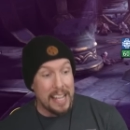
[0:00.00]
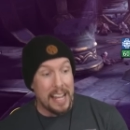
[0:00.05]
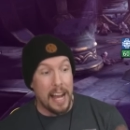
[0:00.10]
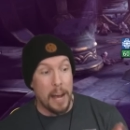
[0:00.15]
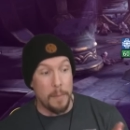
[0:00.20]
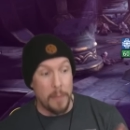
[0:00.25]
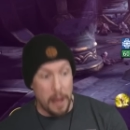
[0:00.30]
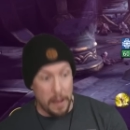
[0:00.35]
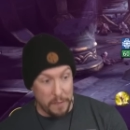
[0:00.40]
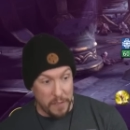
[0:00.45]

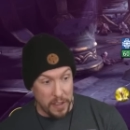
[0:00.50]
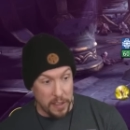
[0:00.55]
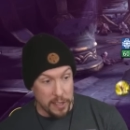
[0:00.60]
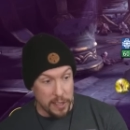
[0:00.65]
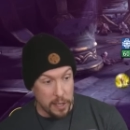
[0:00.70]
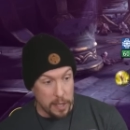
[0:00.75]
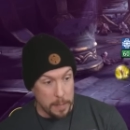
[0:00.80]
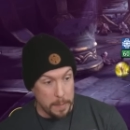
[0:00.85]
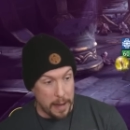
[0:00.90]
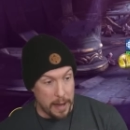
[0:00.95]
I'm not feeling
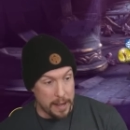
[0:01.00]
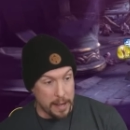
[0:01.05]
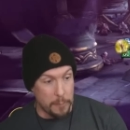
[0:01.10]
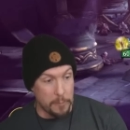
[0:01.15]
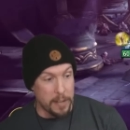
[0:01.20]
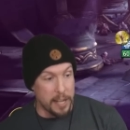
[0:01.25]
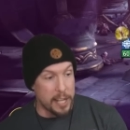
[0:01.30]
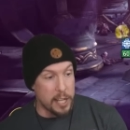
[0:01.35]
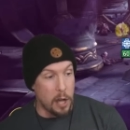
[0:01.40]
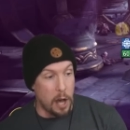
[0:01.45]
good about it.
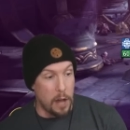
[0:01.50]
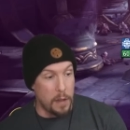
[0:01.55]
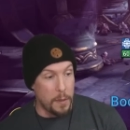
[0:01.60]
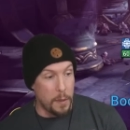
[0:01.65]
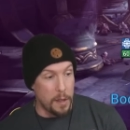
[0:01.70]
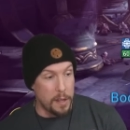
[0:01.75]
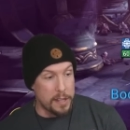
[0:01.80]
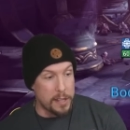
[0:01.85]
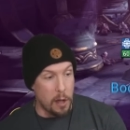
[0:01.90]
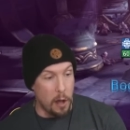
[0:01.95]
We're going to
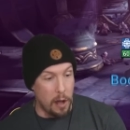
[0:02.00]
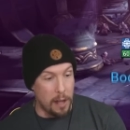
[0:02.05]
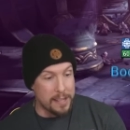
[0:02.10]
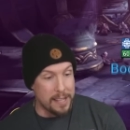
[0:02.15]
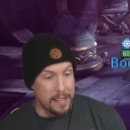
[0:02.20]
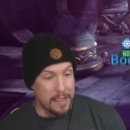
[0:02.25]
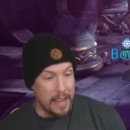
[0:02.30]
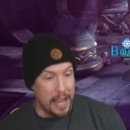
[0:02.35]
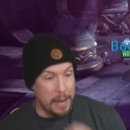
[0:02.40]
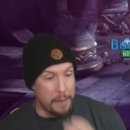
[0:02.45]
call
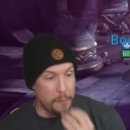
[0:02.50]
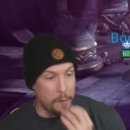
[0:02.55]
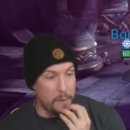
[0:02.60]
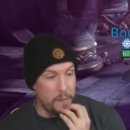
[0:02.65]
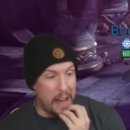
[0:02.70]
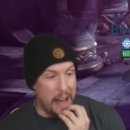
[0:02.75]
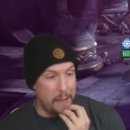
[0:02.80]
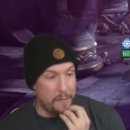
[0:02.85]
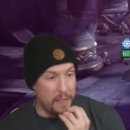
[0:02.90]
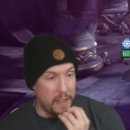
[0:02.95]
to life,
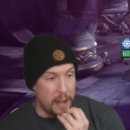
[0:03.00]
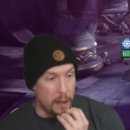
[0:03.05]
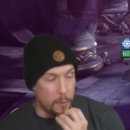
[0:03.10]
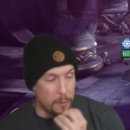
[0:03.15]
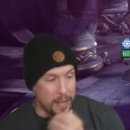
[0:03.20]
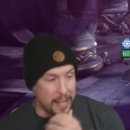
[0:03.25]
revive there.